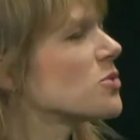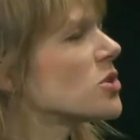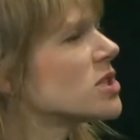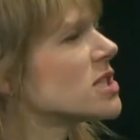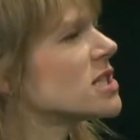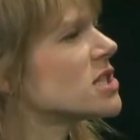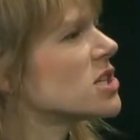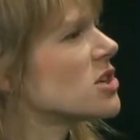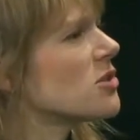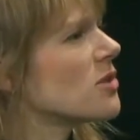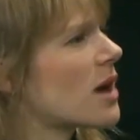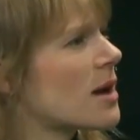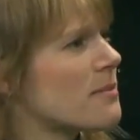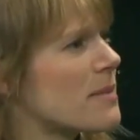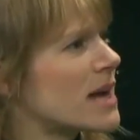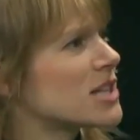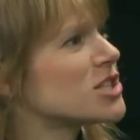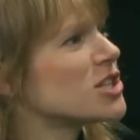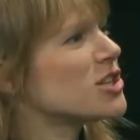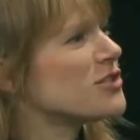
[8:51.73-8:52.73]
What did you, I
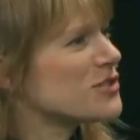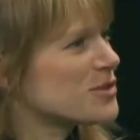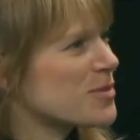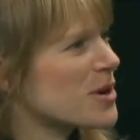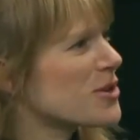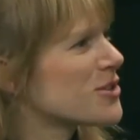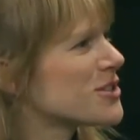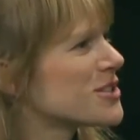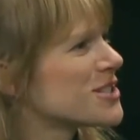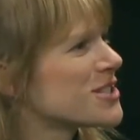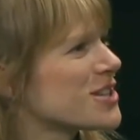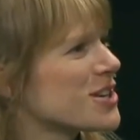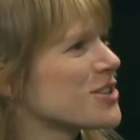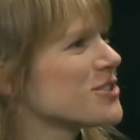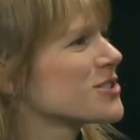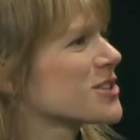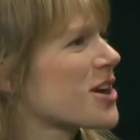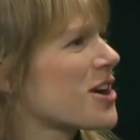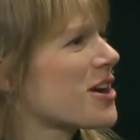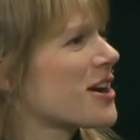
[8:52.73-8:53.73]
imagine you've spoken to
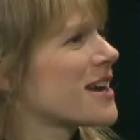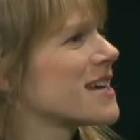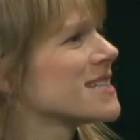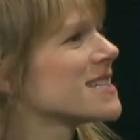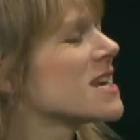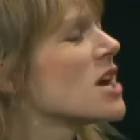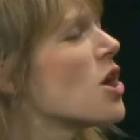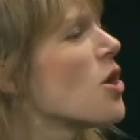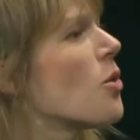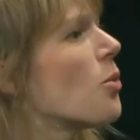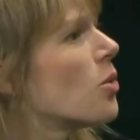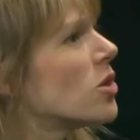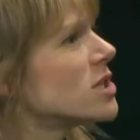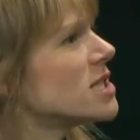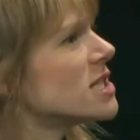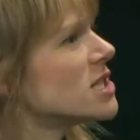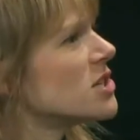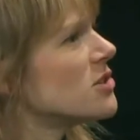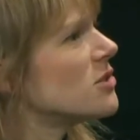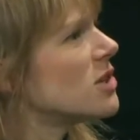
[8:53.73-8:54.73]
those guys, what
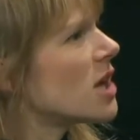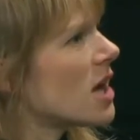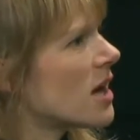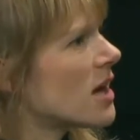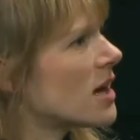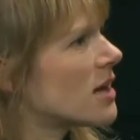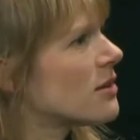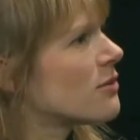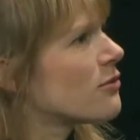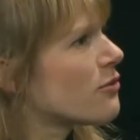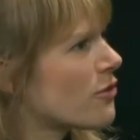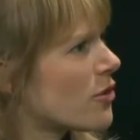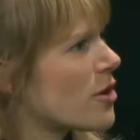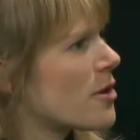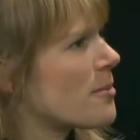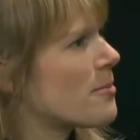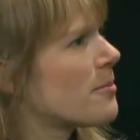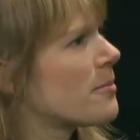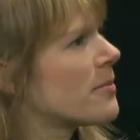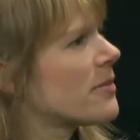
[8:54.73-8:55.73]
did you learn
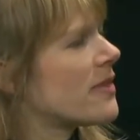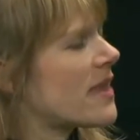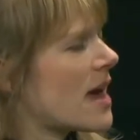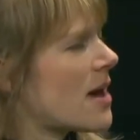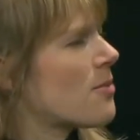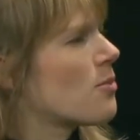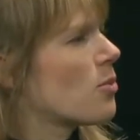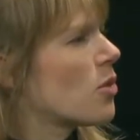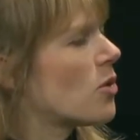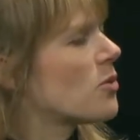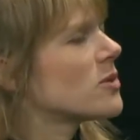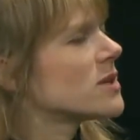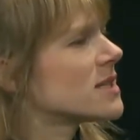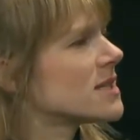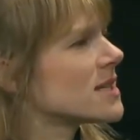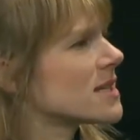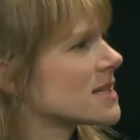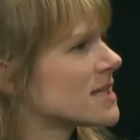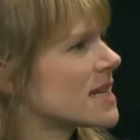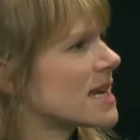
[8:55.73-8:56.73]
from them? What was
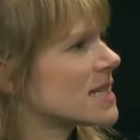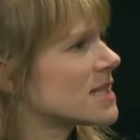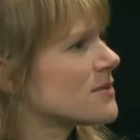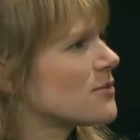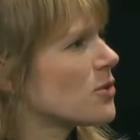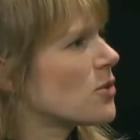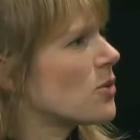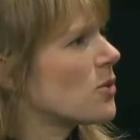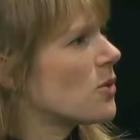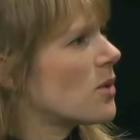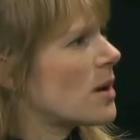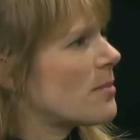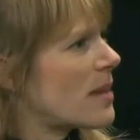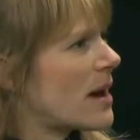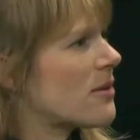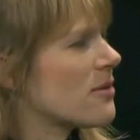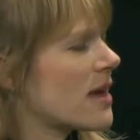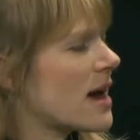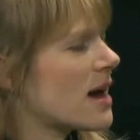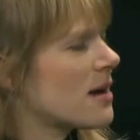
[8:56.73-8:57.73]
successful
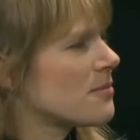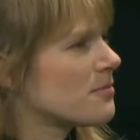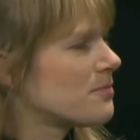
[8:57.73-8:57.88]
about that?